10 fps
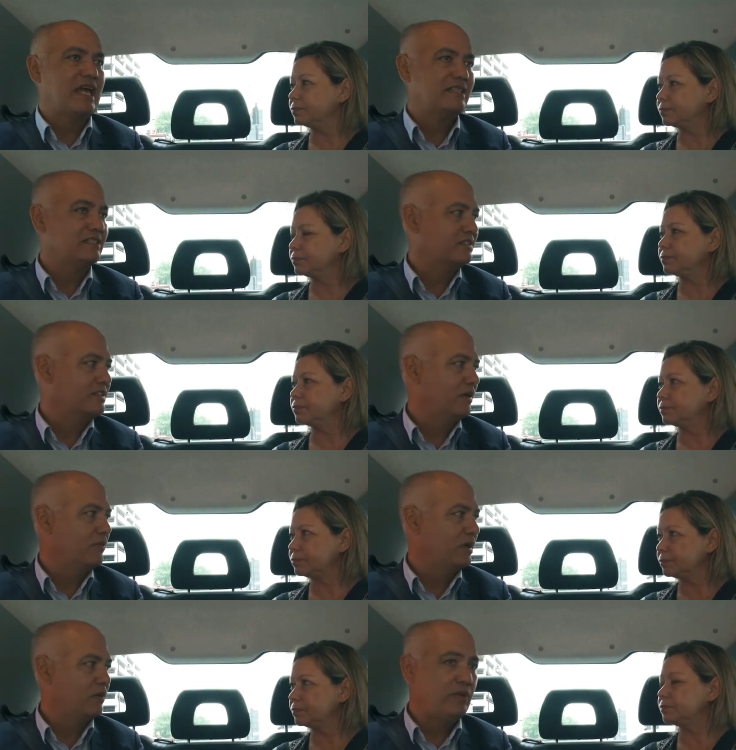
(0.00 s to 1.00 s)
Speaker 1: access
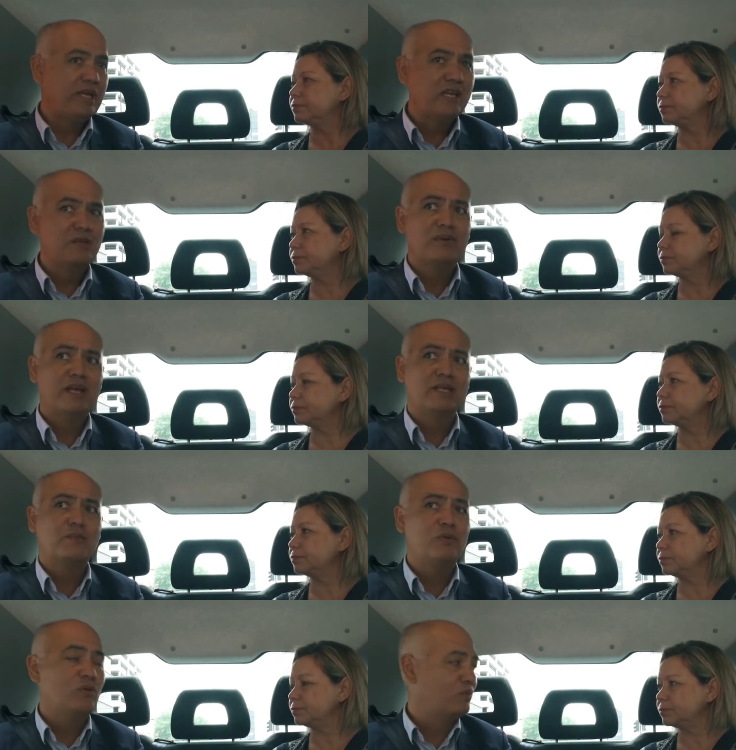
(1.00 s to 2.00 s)
network, we're going to play an
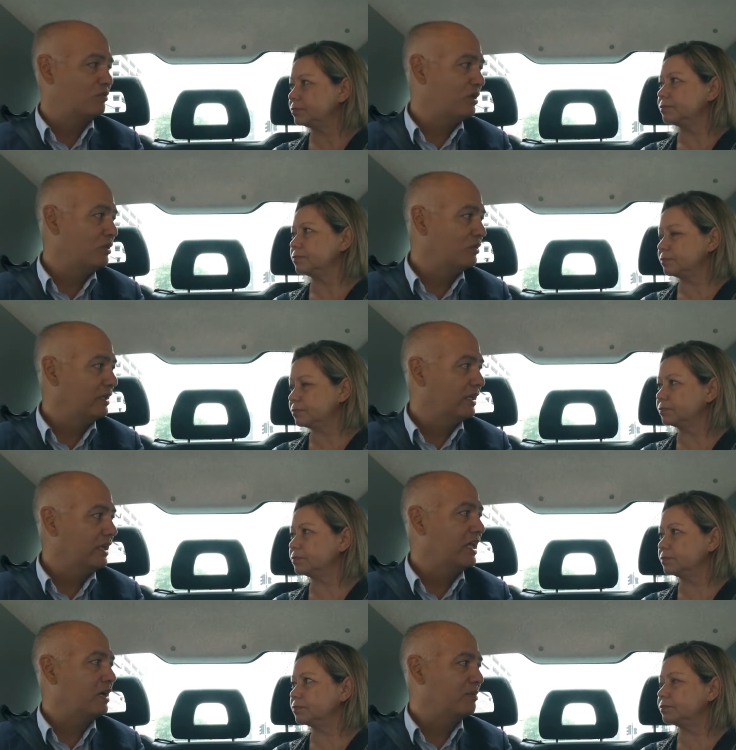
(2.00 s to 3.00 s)
important role mm.
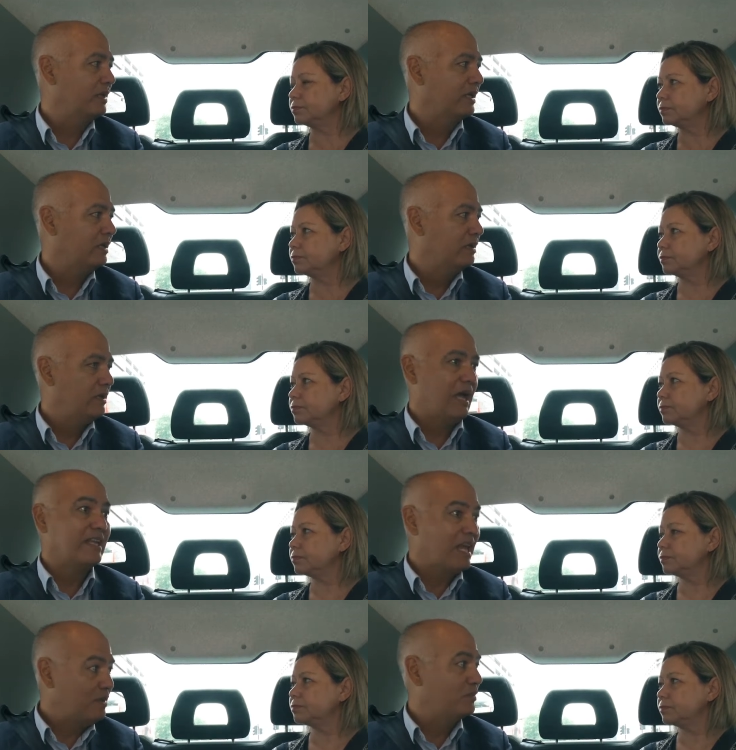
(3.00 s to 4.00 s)
in helping
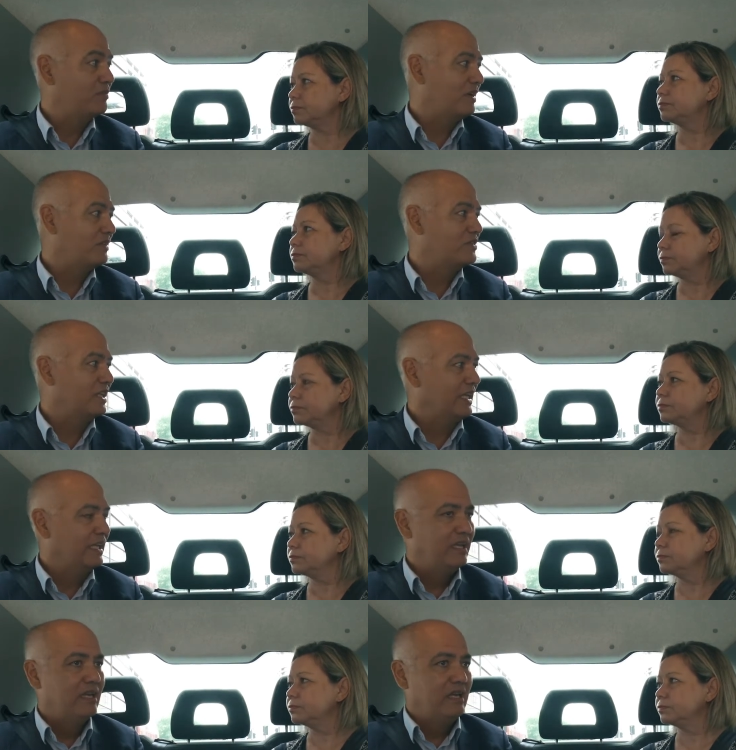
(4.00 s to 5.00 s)
enable 5G. Mm.
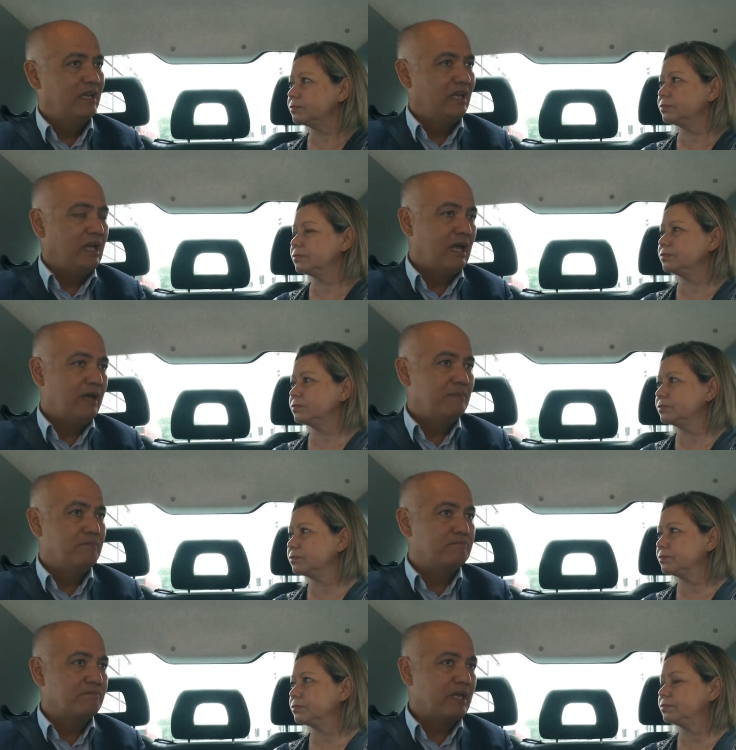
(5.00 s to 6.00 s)
Um,
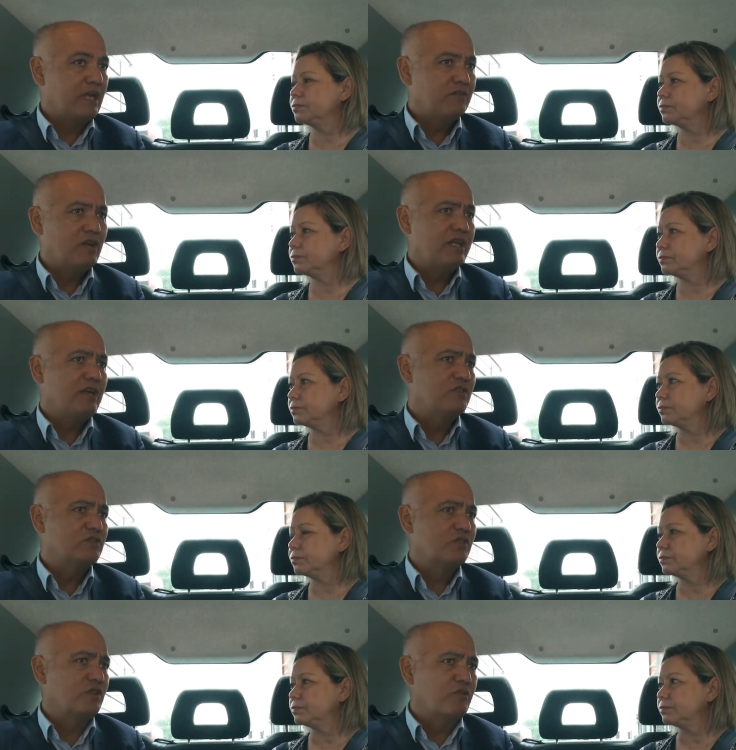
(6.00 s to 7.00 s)
and I've got and I've got
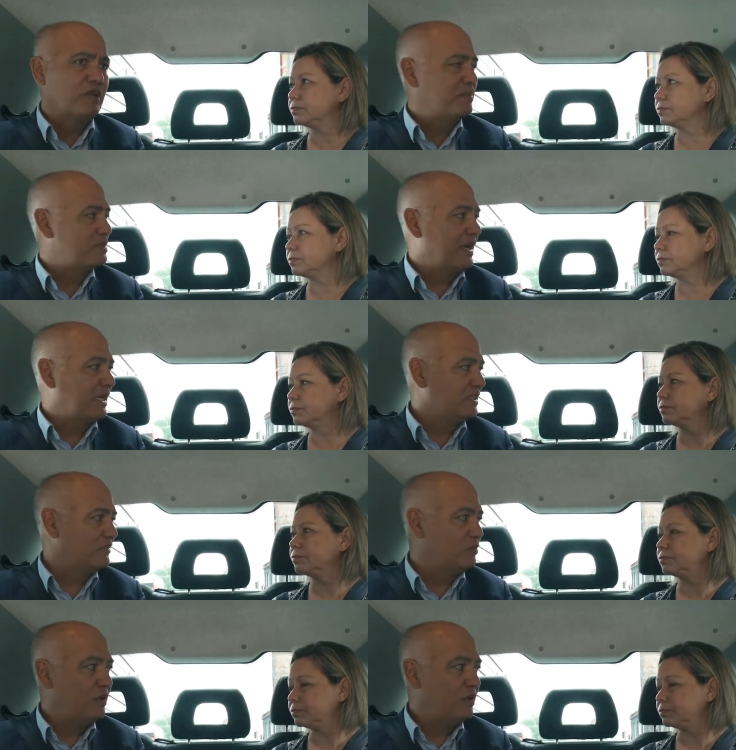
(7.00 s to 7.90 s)
sort of three perspectives.